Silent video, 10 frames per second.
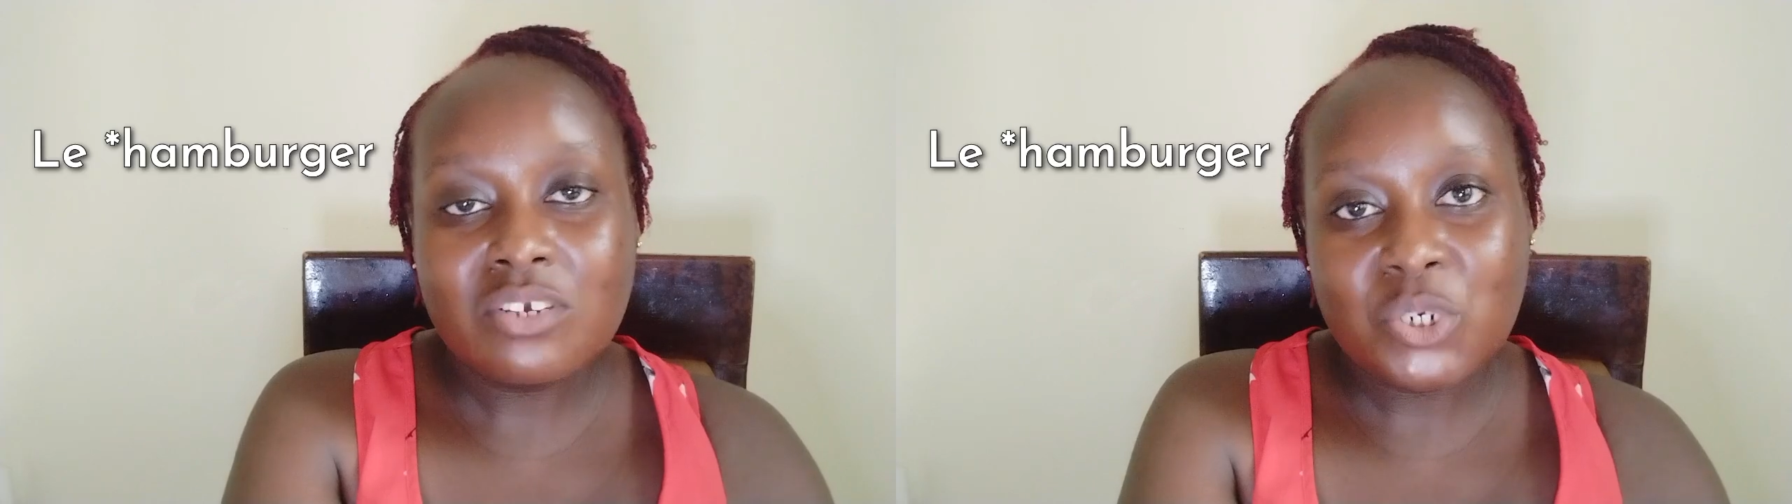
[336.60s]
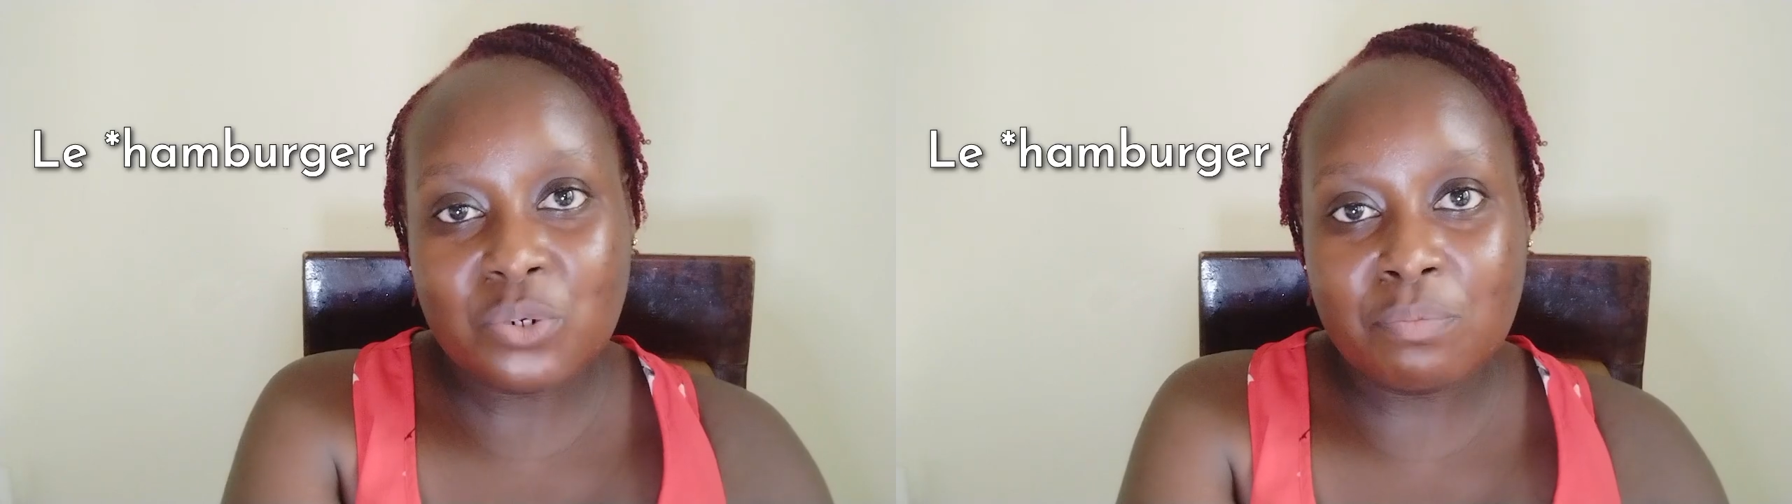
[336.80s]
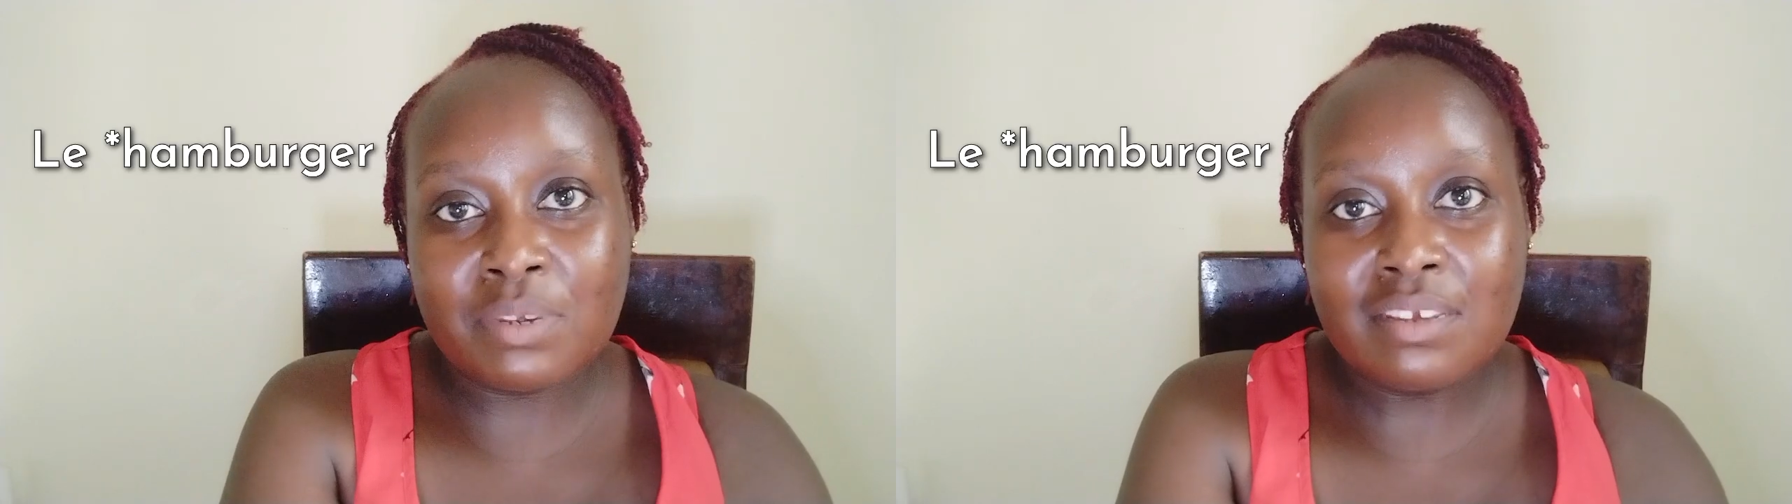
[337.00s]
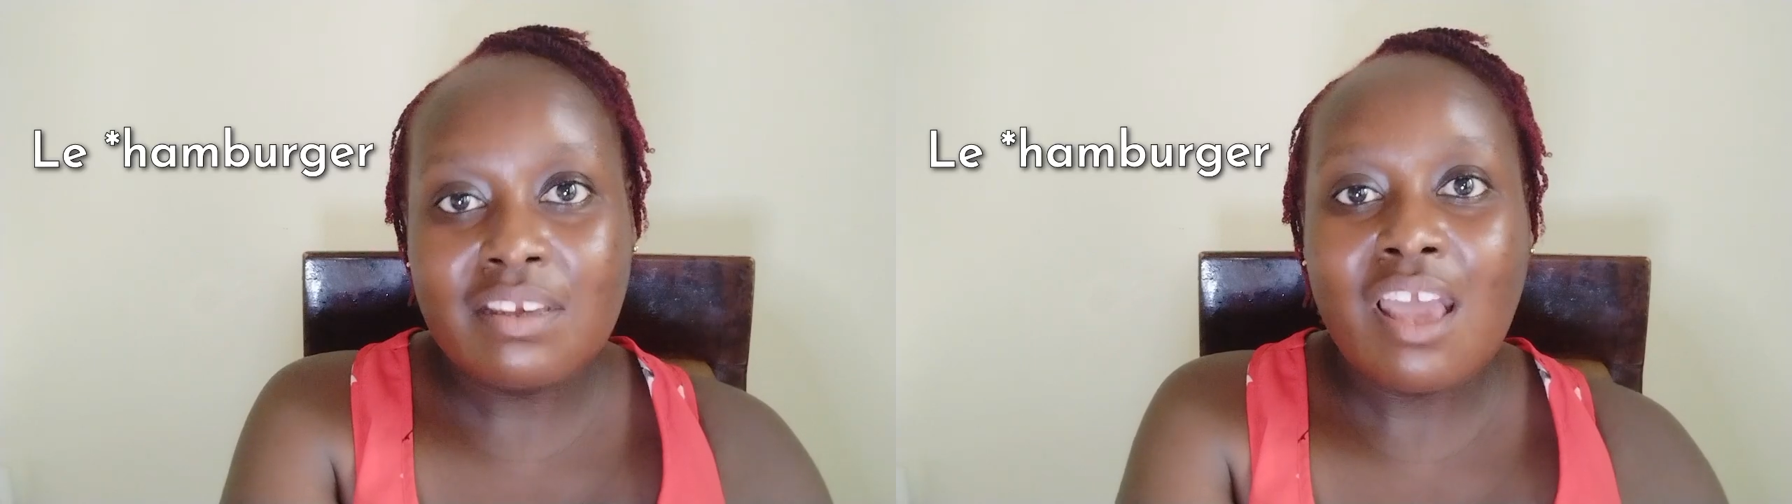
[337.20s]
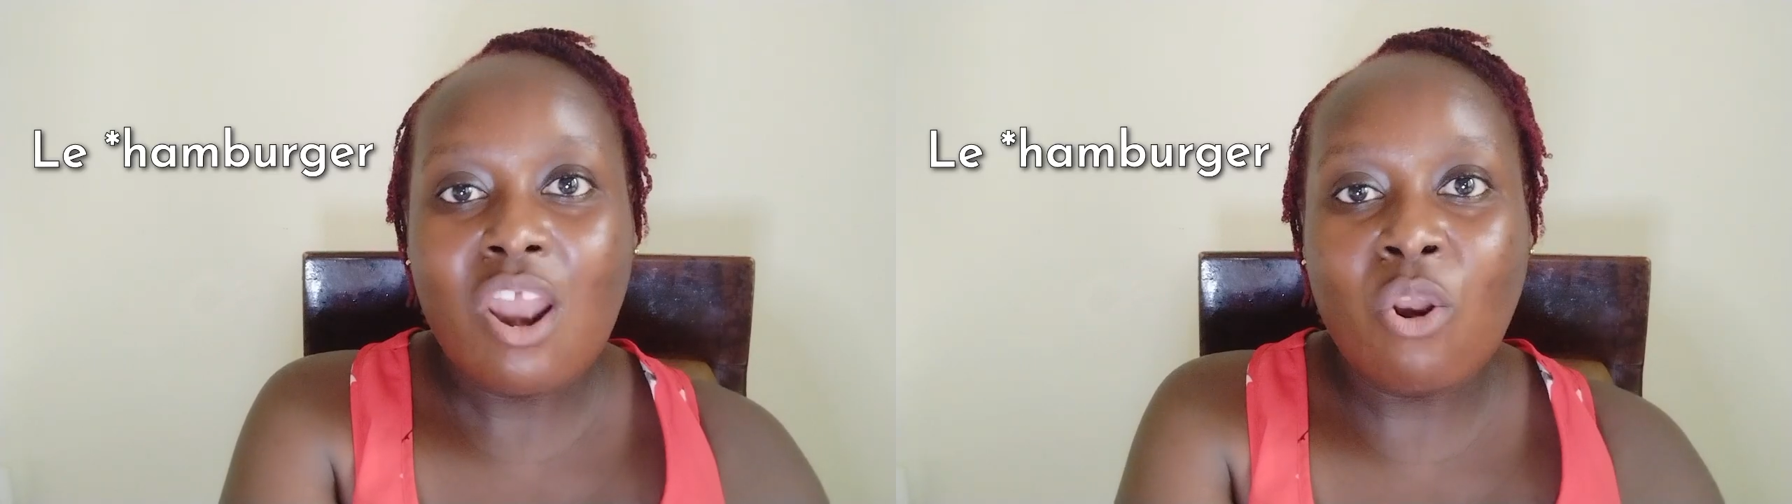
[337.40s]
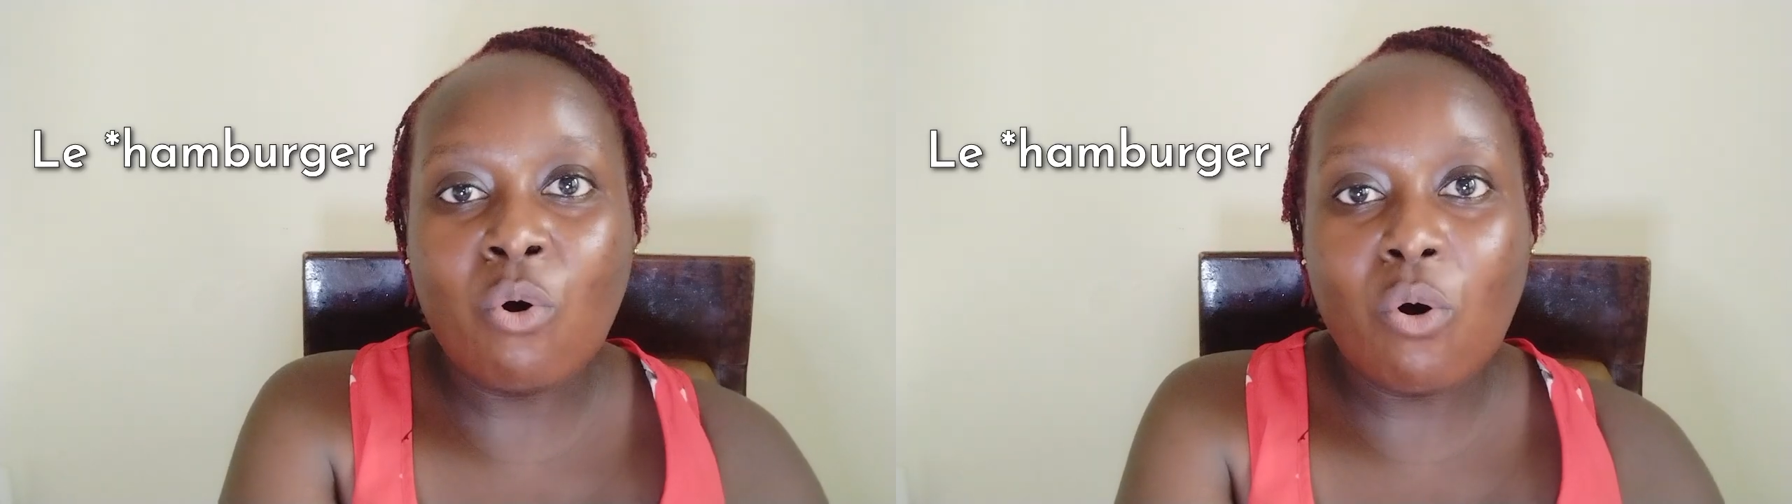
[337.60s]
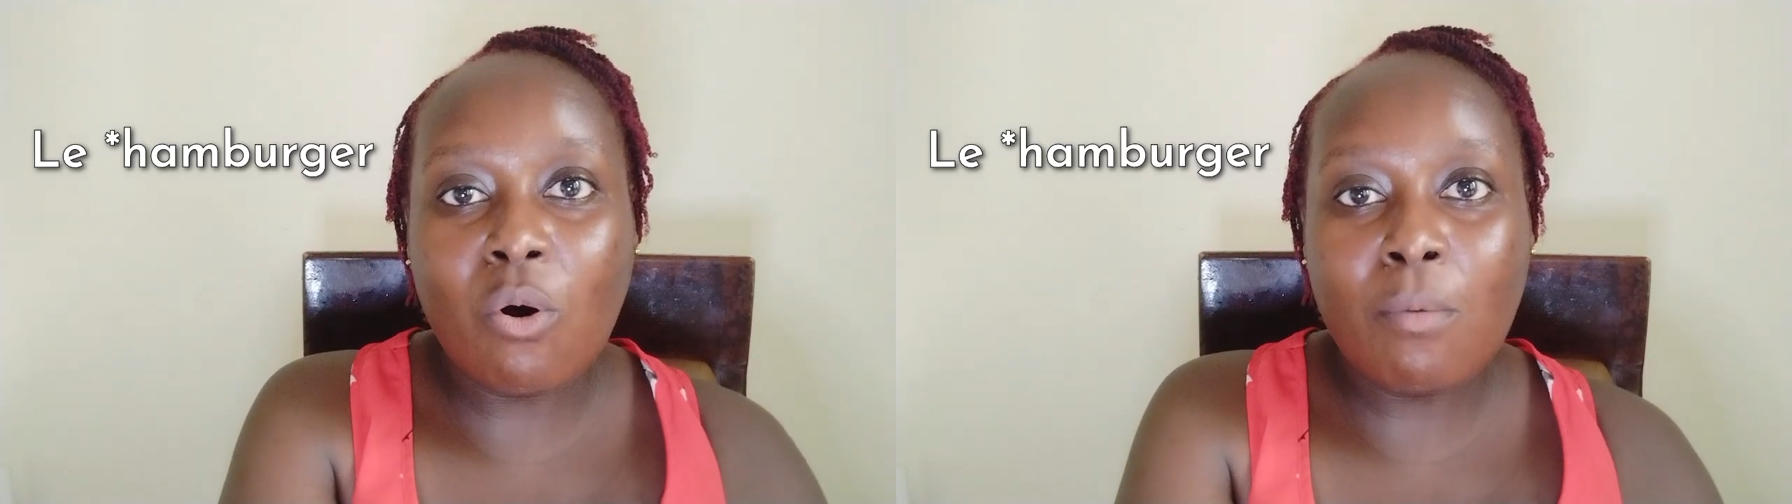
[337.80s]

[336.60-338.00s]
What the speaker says: should be le